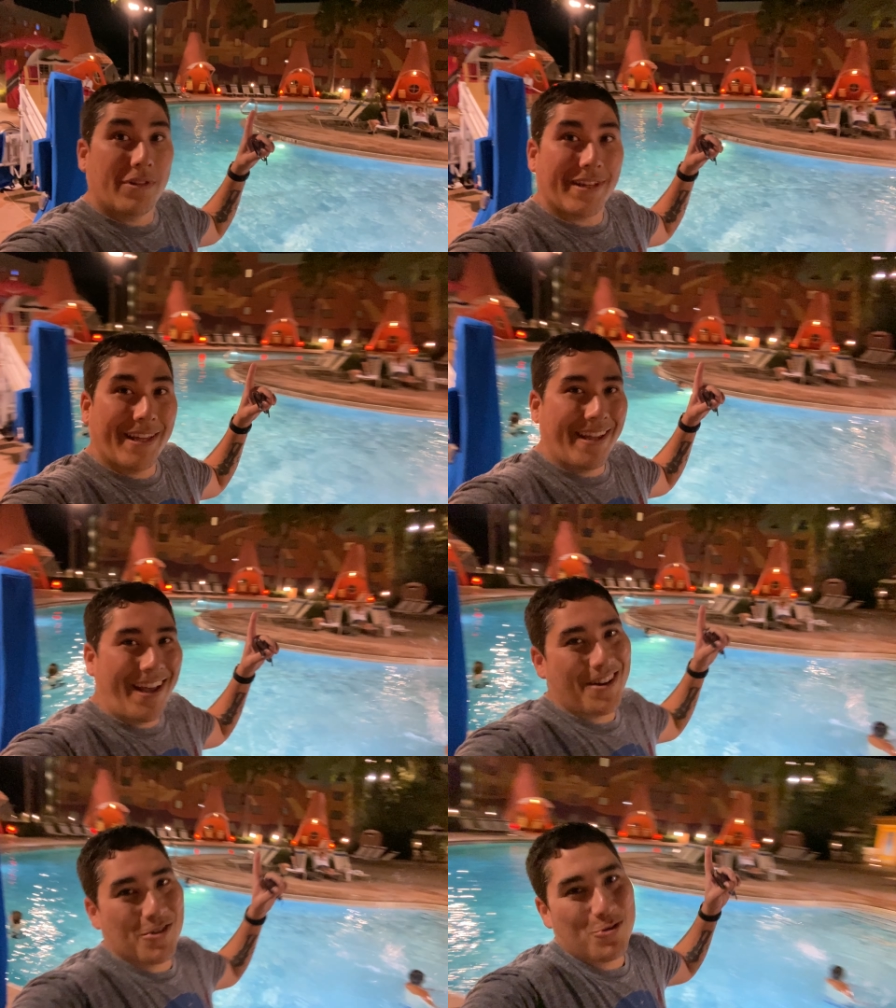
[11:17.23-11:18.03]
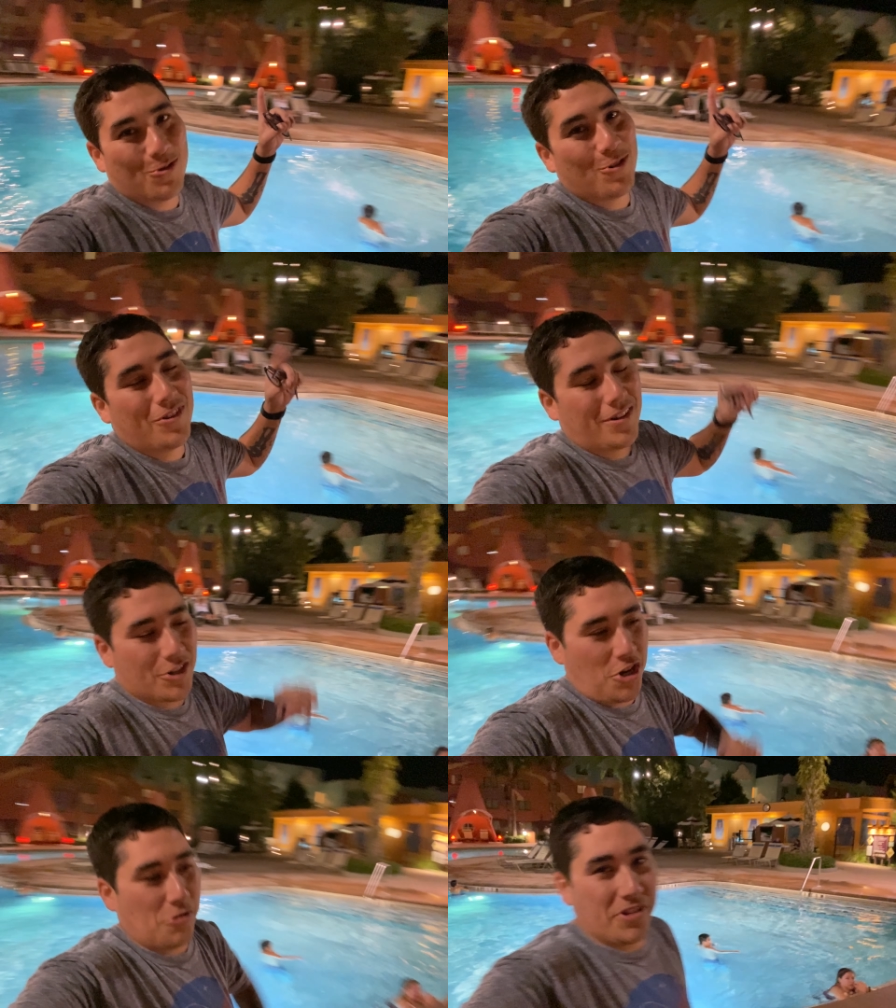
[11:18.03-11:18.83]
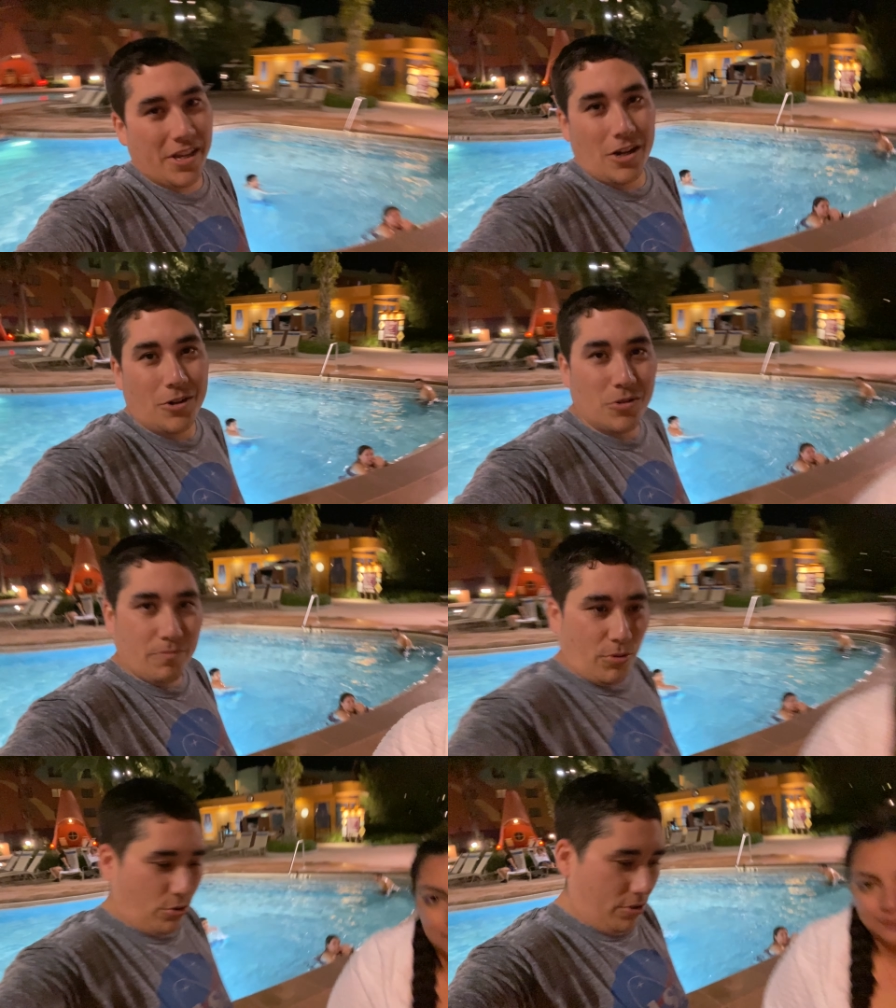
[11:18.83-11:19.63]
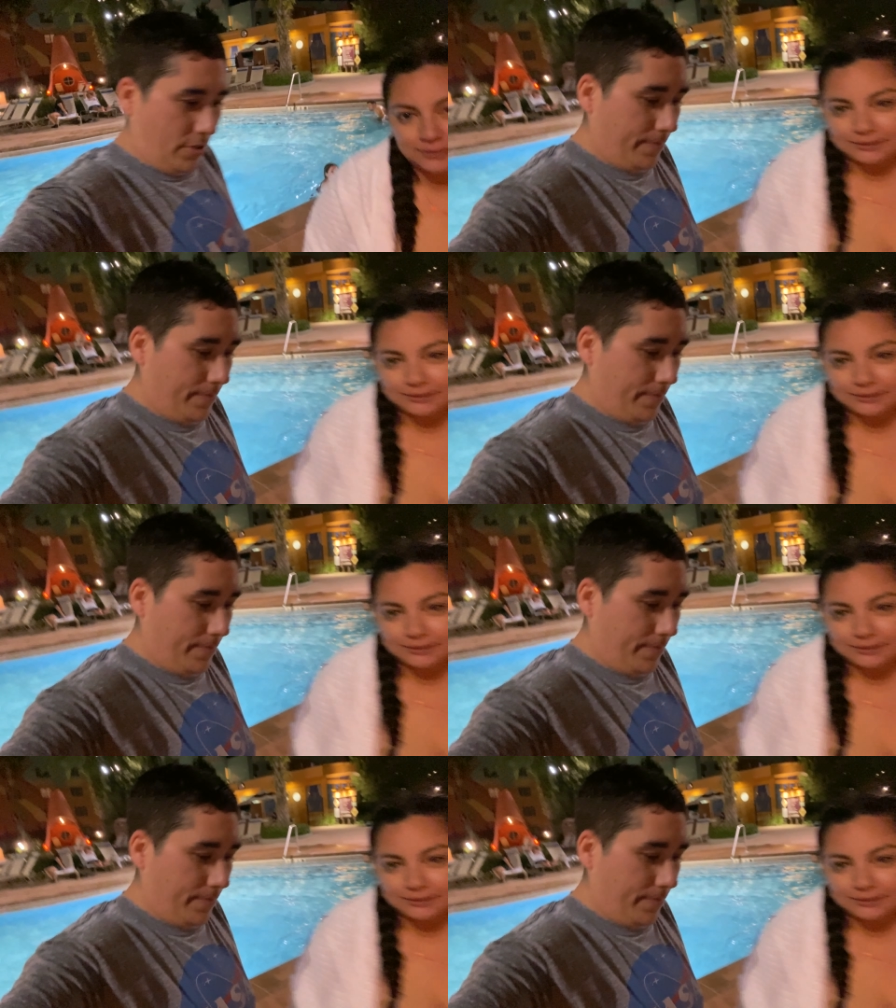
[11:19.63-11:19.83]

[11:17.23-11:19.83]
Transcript: Look at how cool. Cozy cone pool.